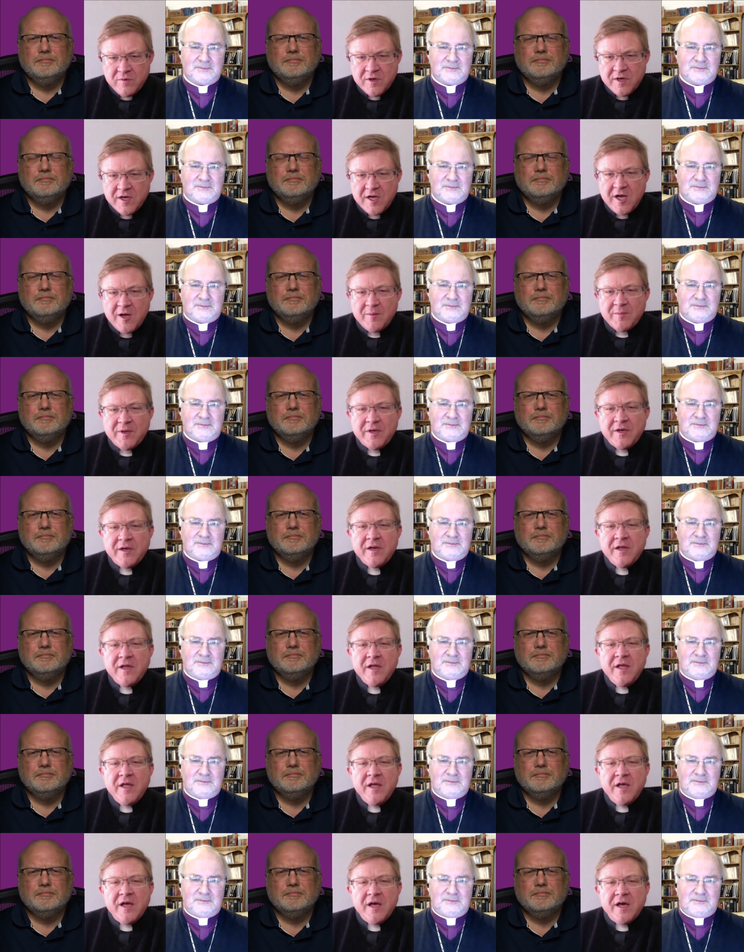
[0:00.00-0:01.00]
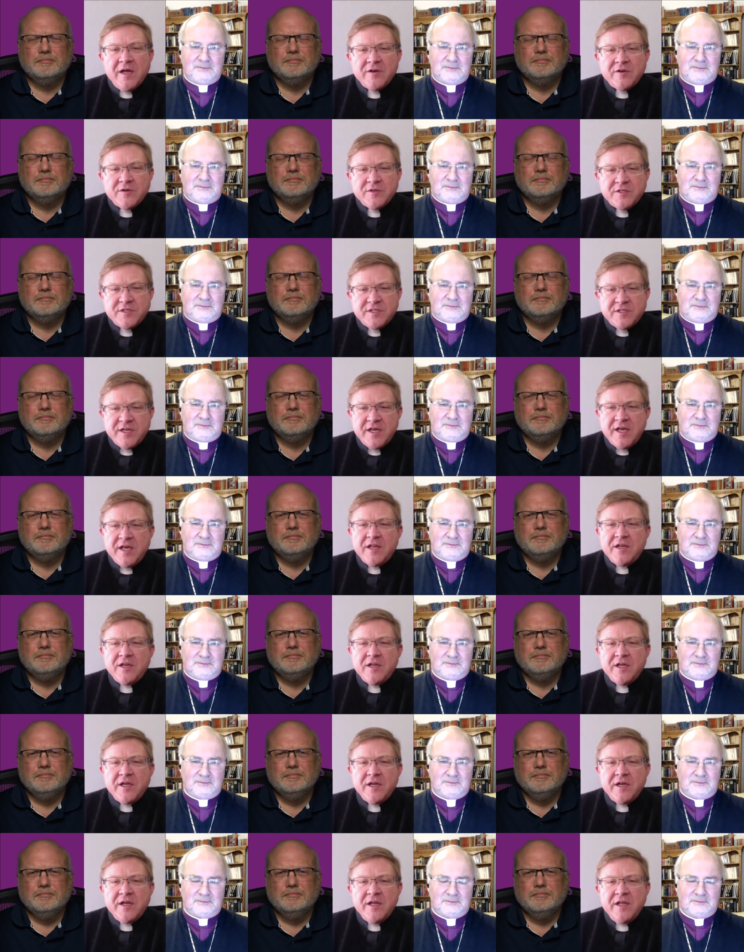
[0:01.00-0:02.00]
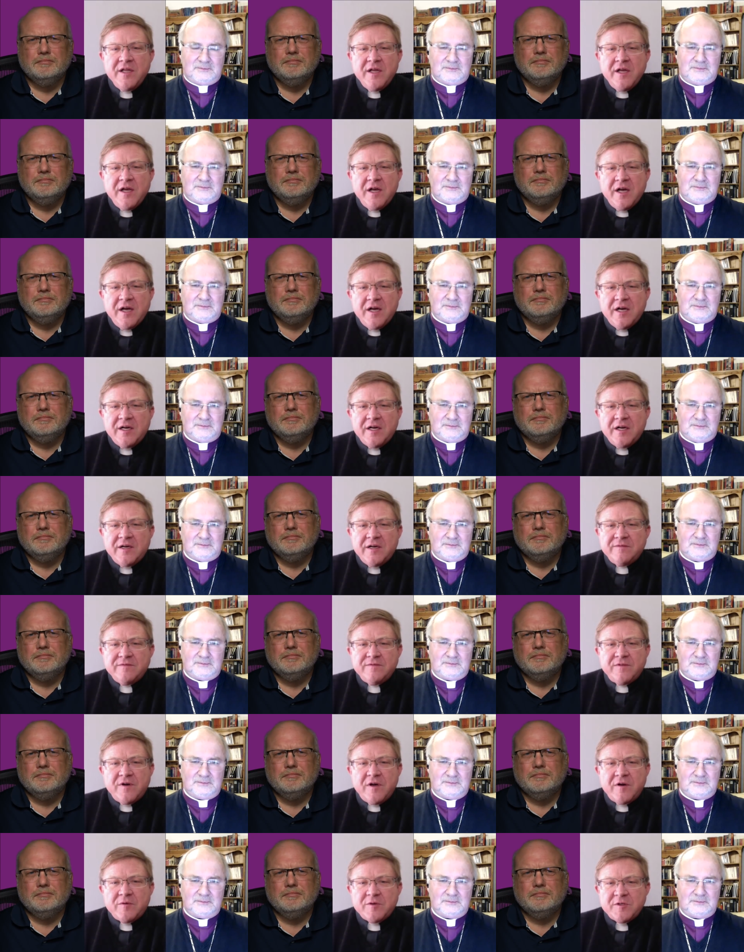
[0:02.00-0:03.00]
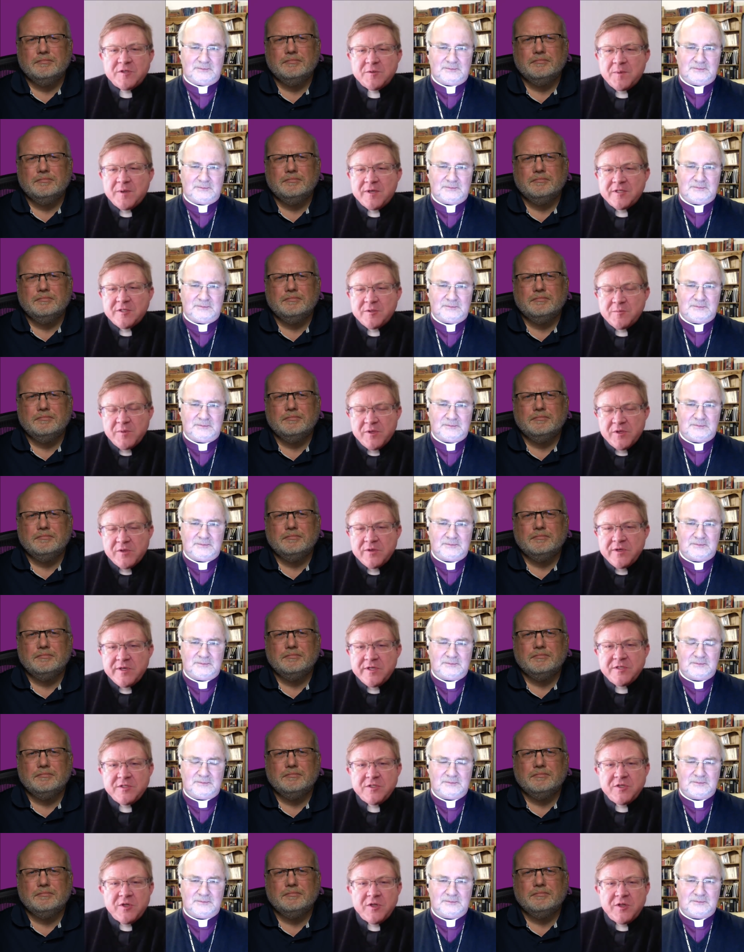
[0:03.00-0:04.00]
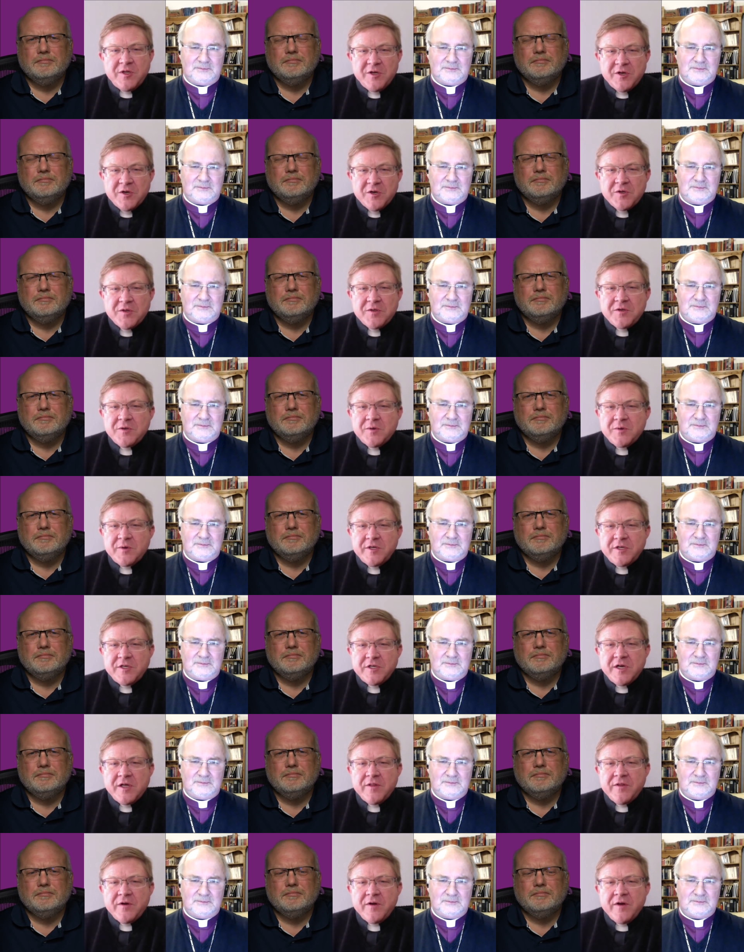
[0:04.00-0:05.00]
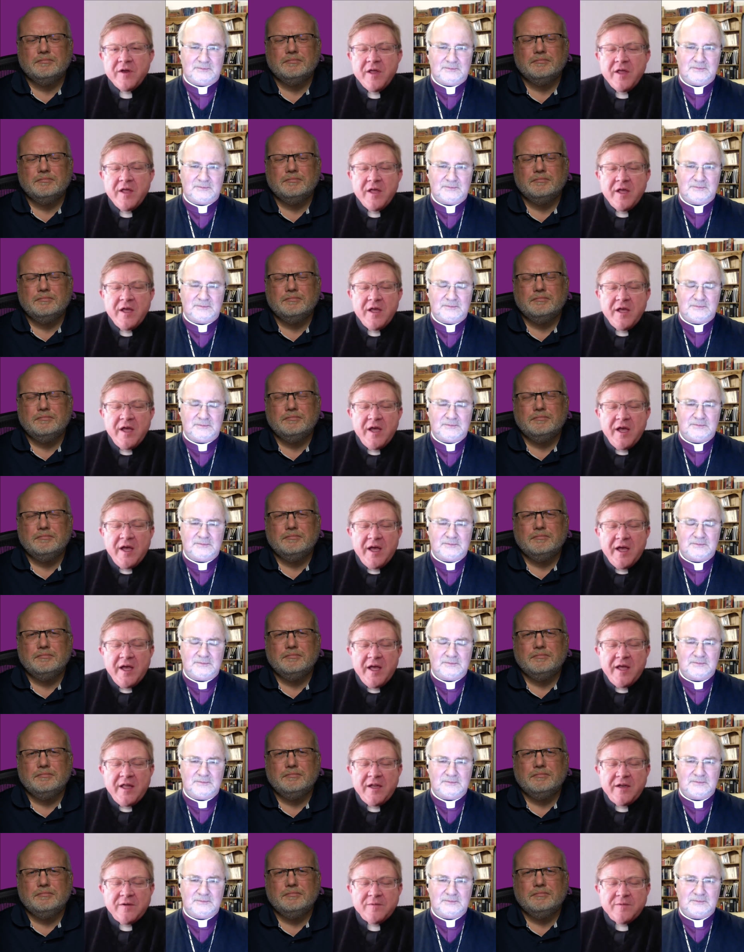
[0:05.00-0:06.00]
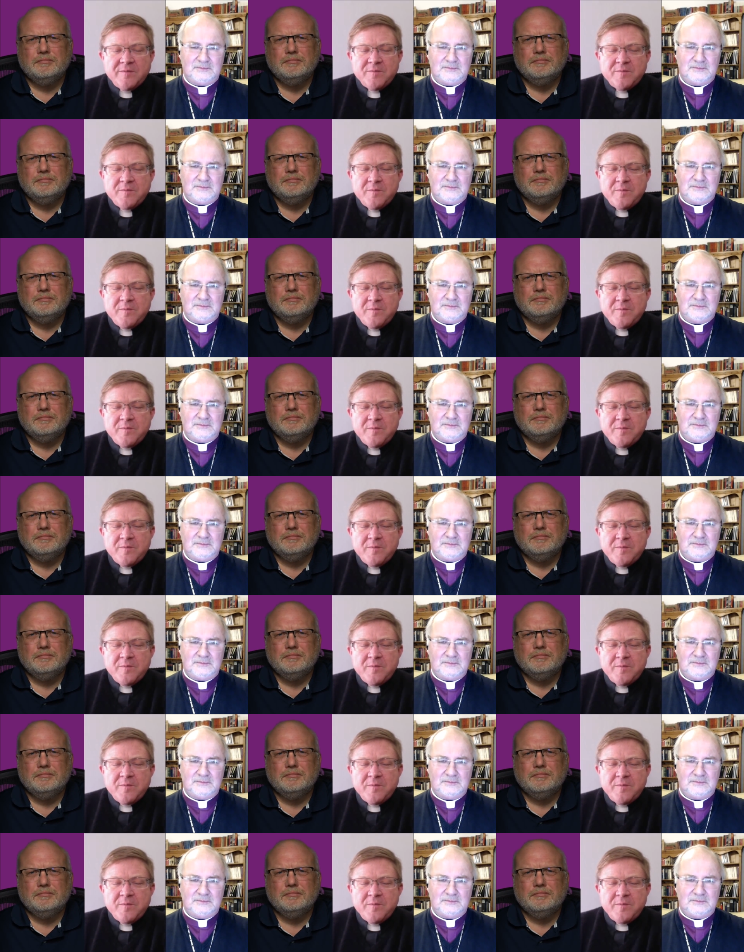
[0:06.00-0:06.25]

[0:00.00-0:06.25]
Speaker 1: a common understanding of our responsibilities to the earth, to each other. And